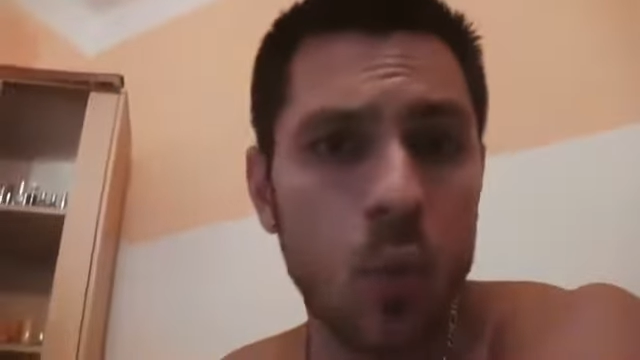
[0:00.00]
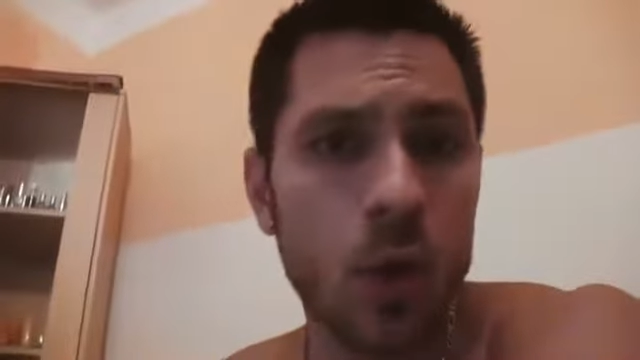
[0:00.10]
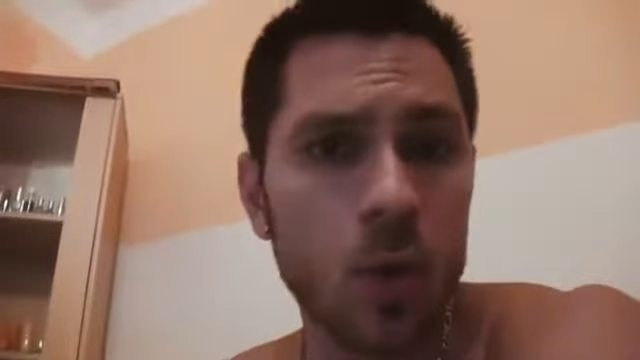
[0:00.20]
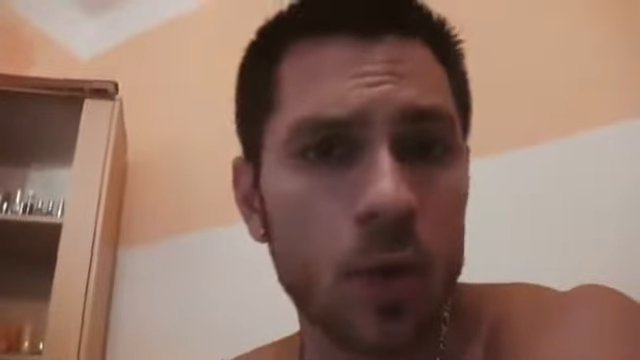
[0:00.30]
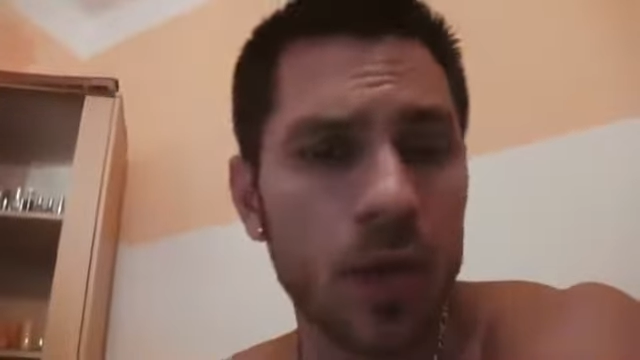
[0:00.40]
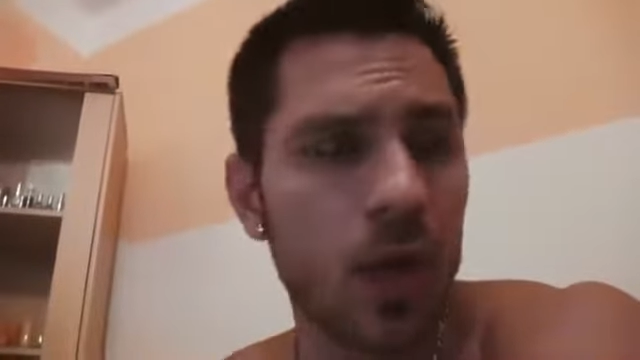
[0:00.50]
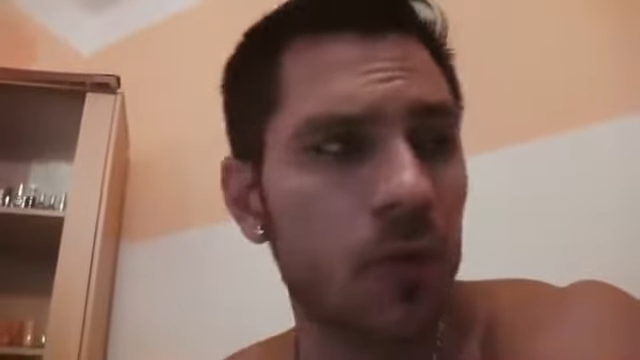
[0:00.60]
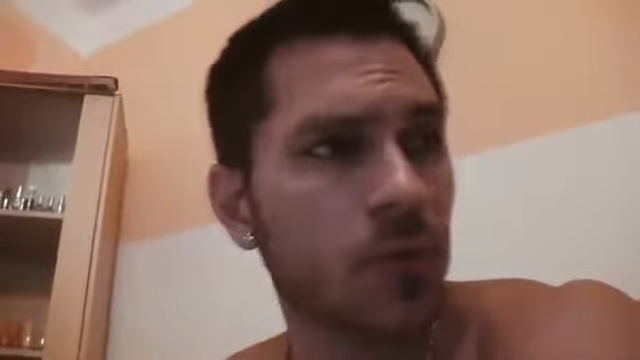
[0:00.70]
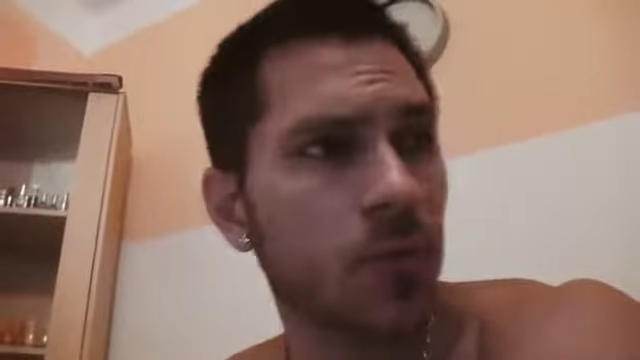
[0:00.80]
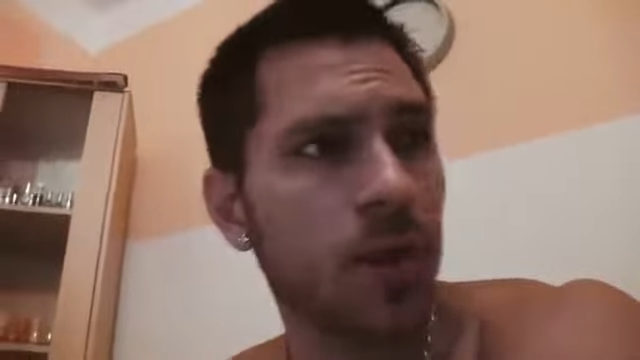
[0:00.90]
1 week
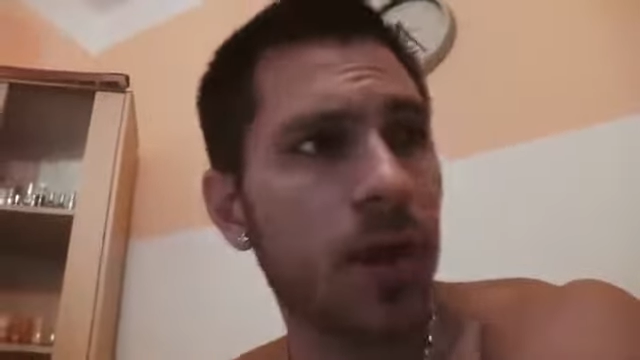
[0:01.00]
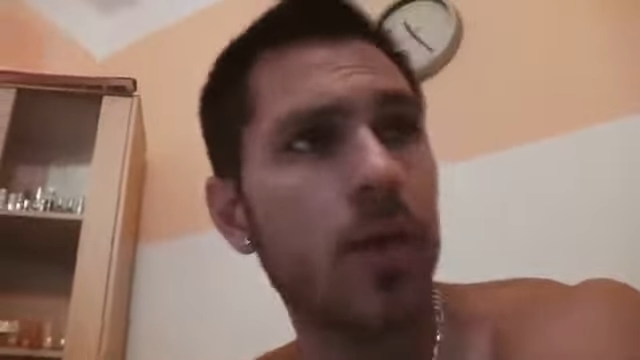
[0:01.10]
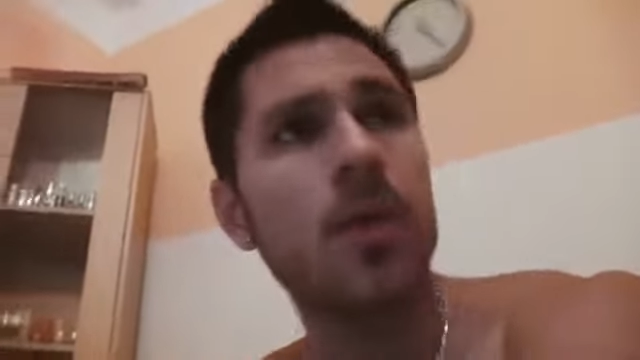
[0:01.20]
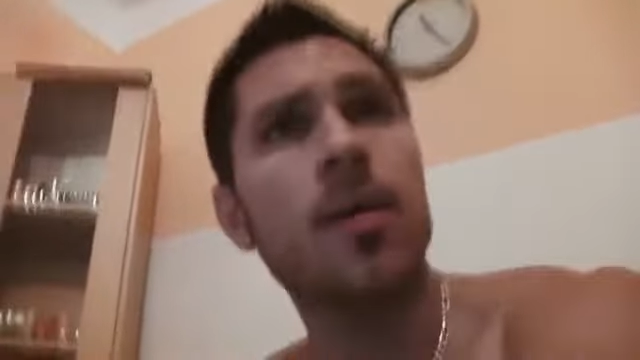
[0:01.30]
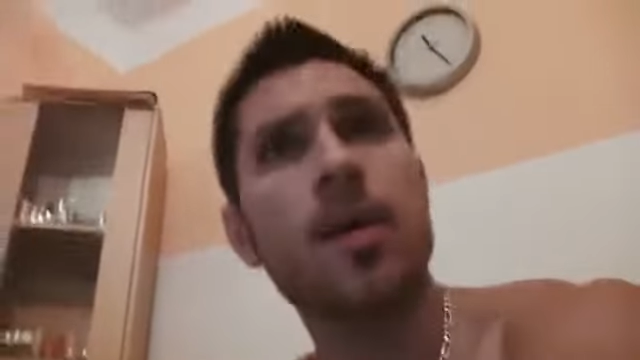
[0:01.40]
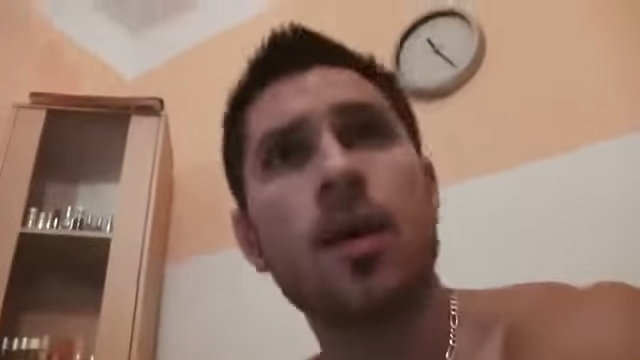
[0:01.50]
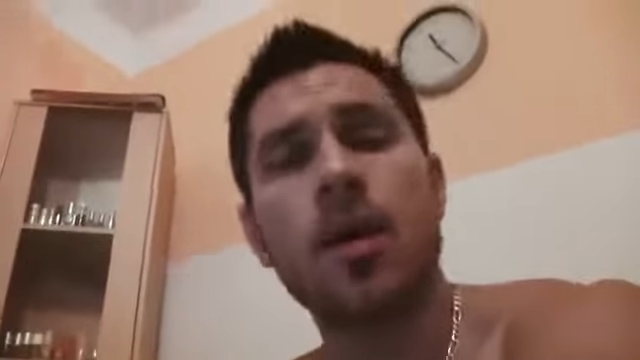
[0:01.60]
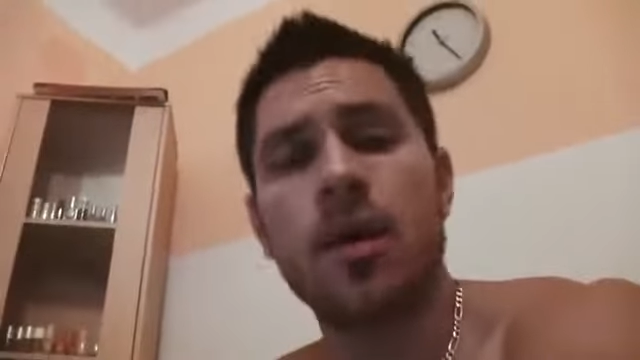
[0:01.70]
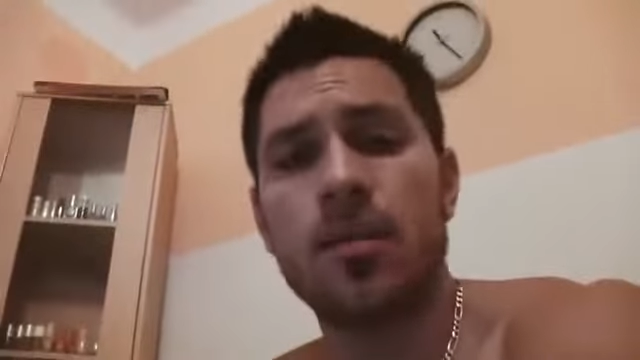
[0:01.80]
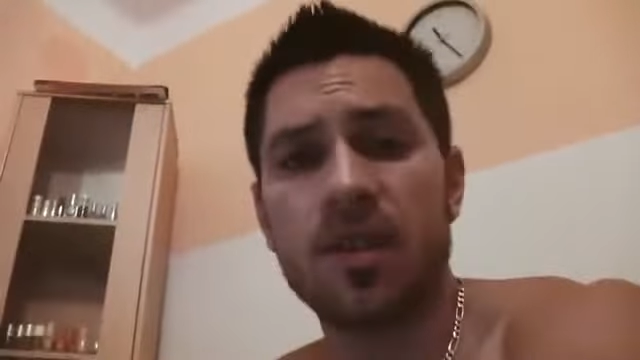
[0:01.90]
out from my
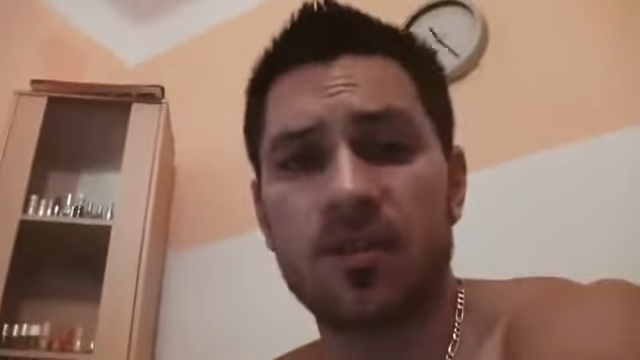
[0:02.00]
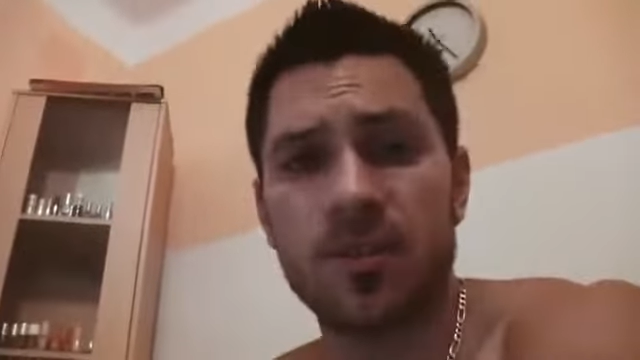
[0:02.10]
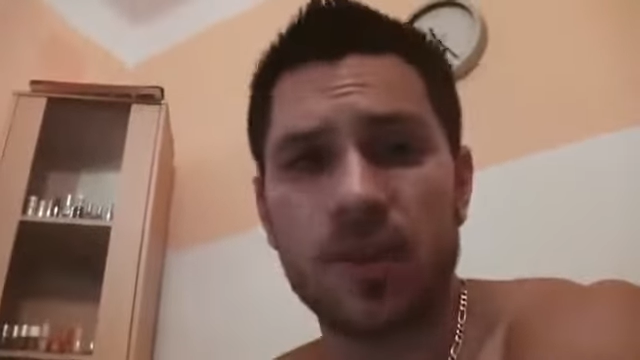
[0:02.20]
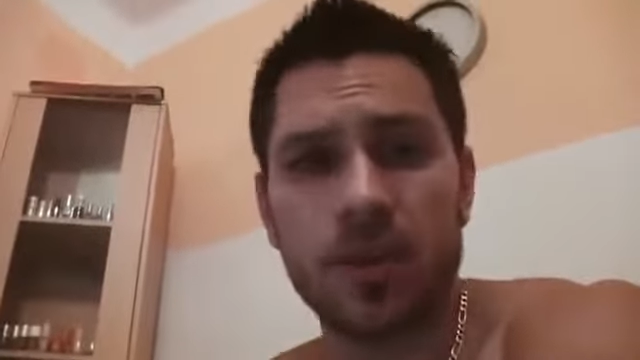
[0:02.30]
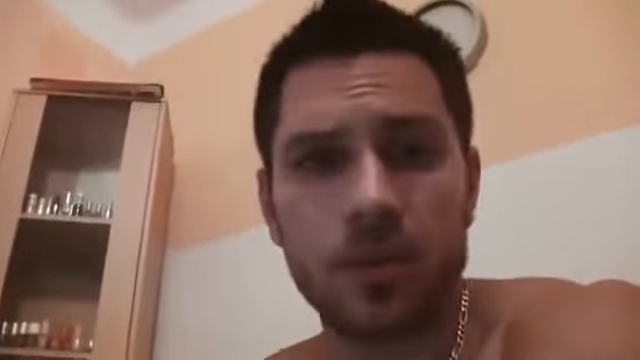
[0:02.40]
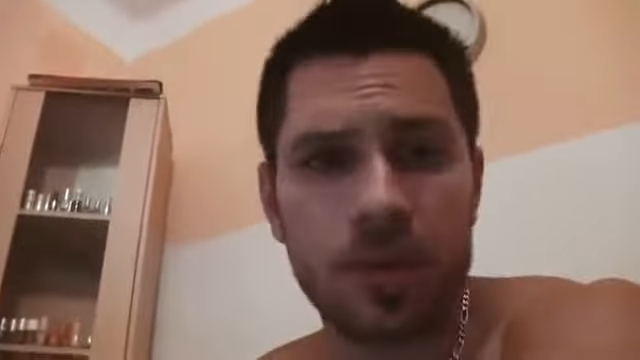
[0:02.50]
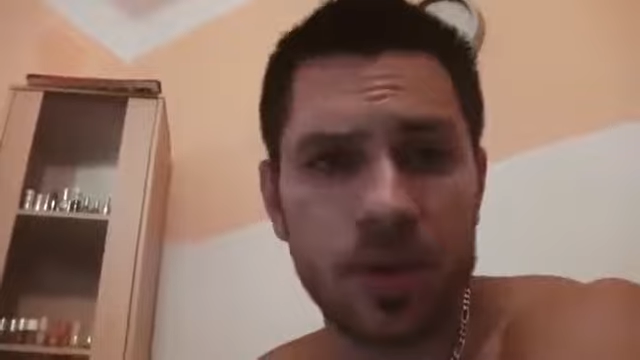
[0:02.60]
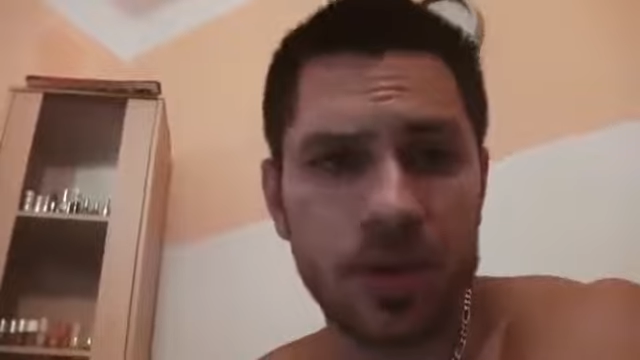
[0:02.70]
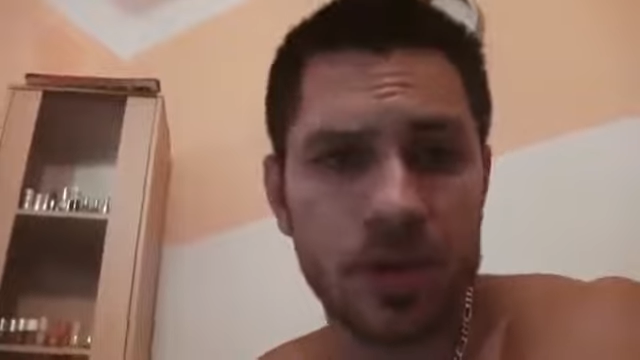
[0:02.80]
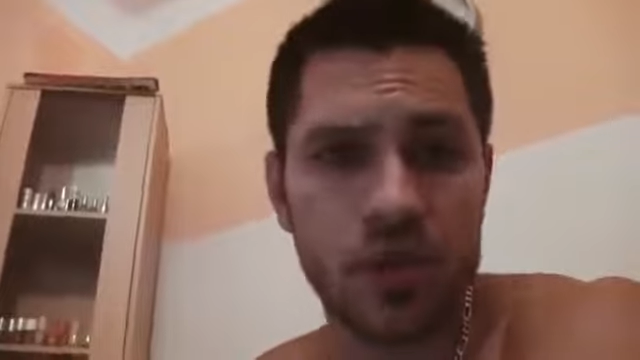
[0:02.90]
men's physique
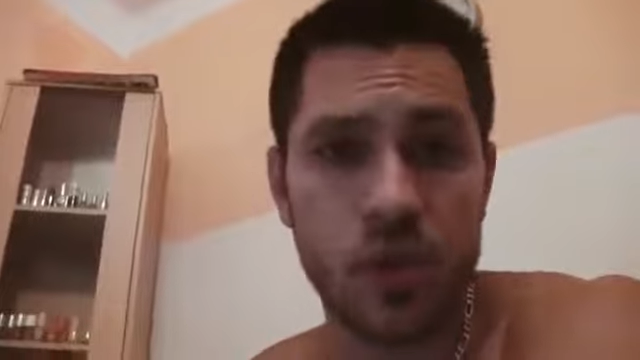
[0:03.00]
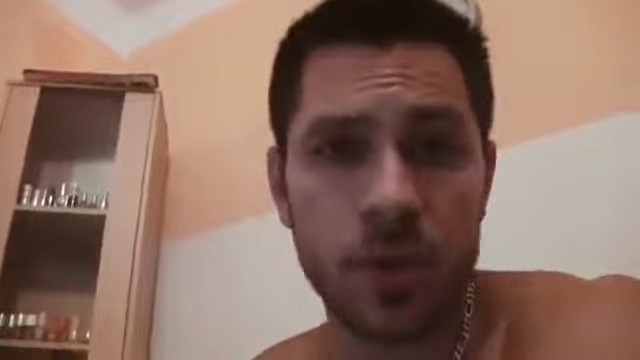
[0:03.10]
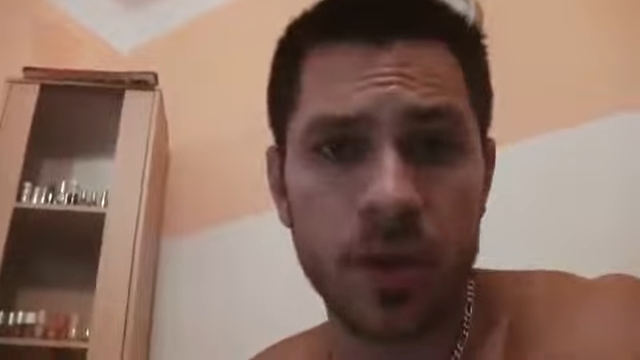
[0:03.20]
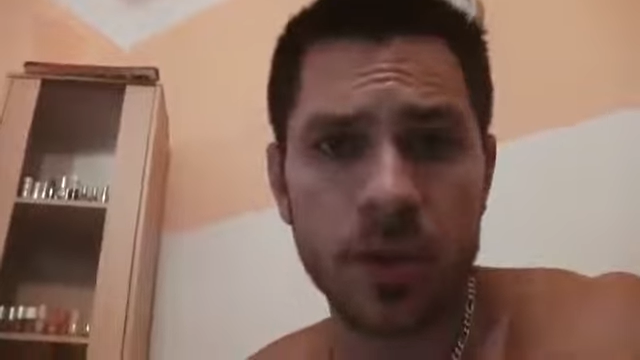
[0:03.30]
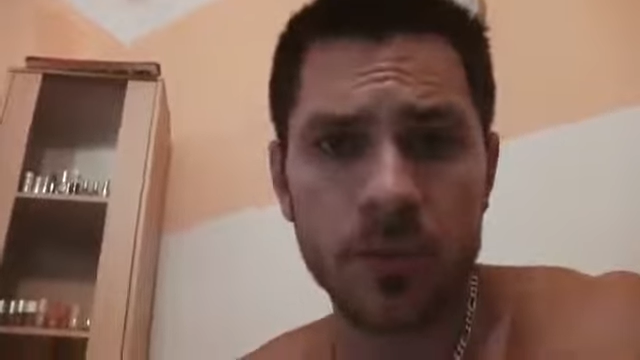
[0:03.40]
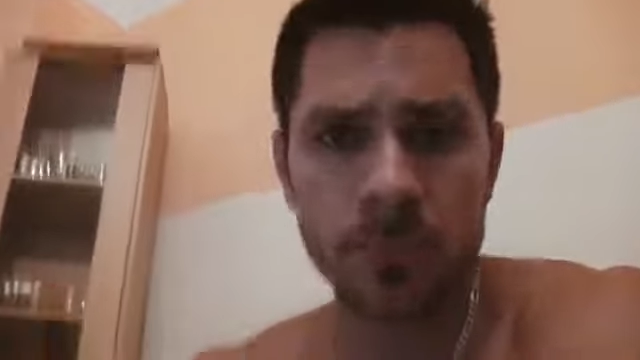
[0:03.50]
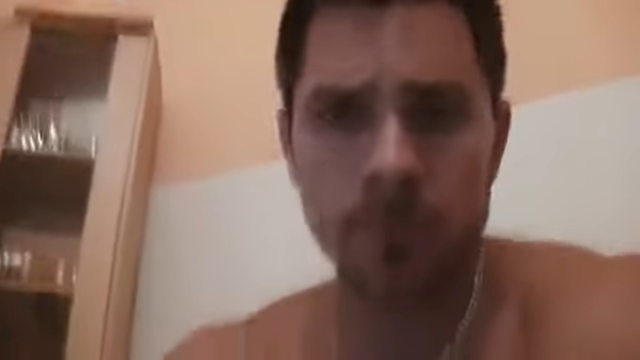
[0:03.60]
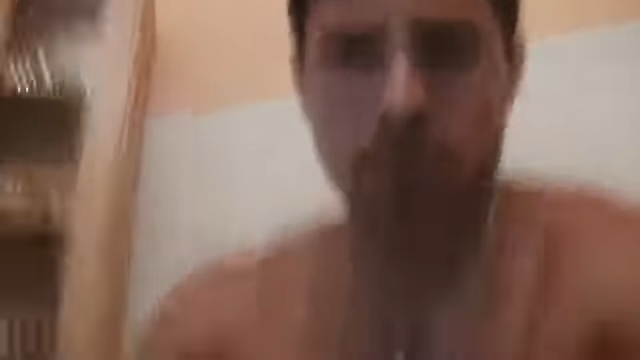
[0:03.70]
competition in Germany.